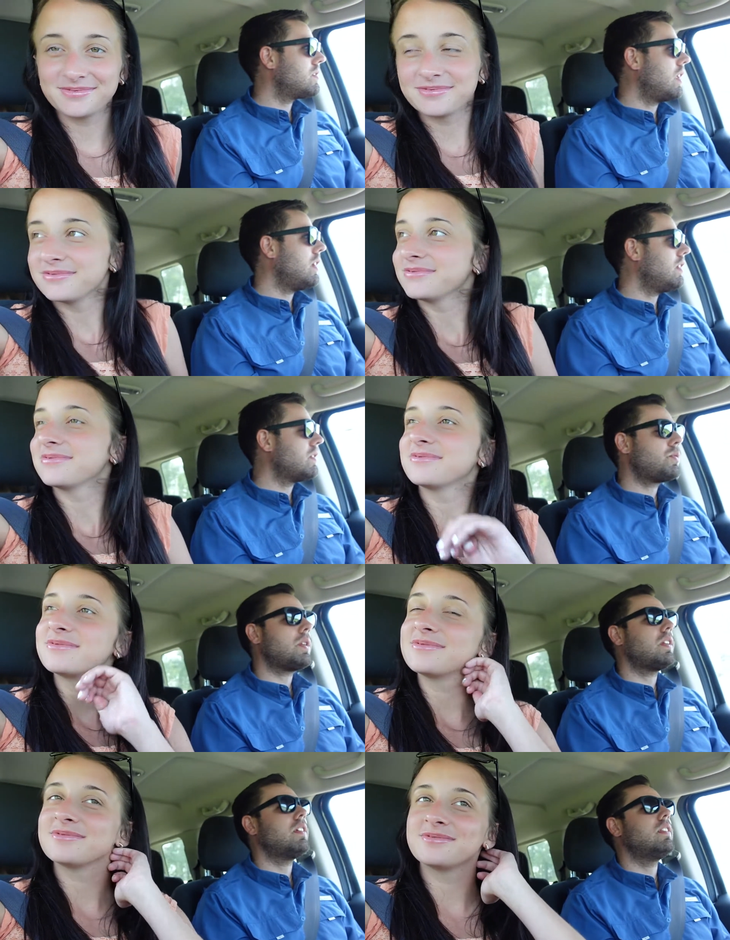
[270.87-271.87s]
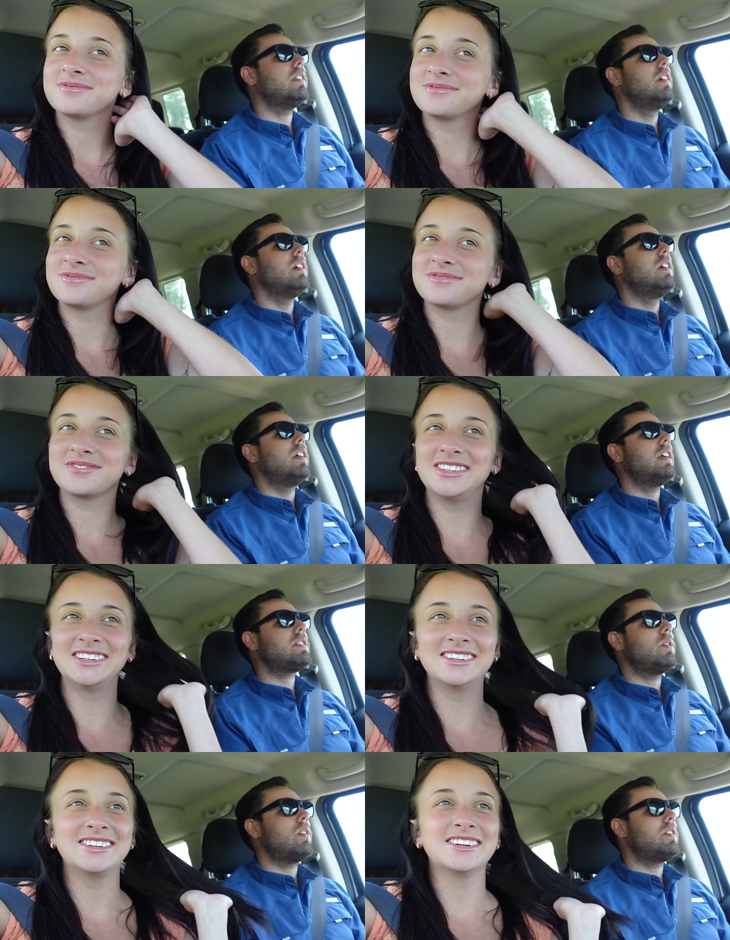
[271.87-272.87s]
Speaker 1: steak and chicken. I think
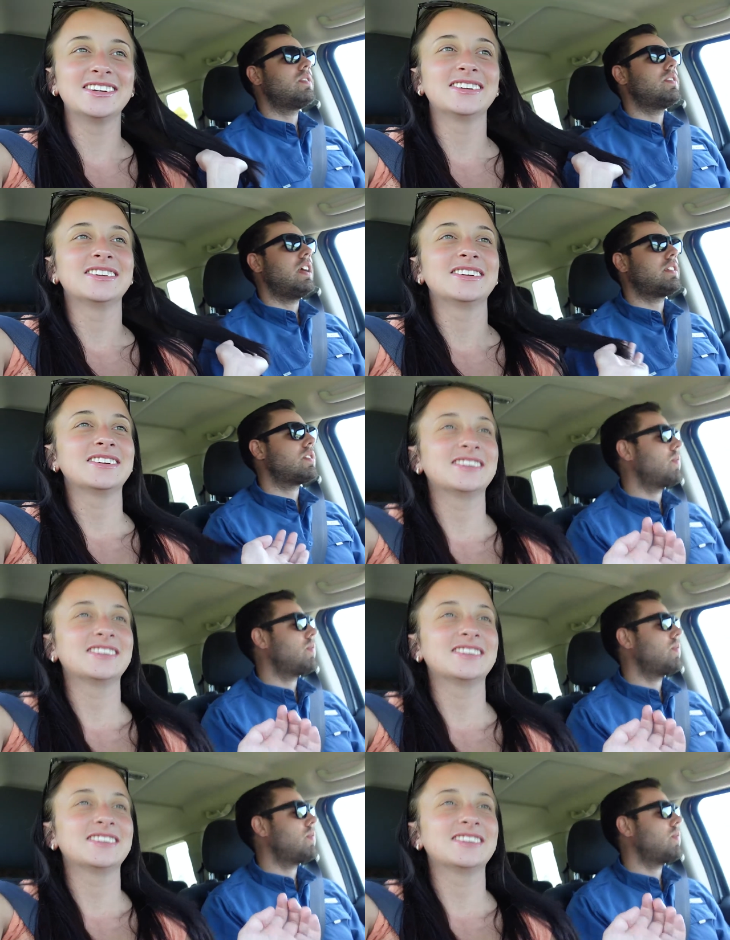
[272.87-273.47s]
it's called a Texas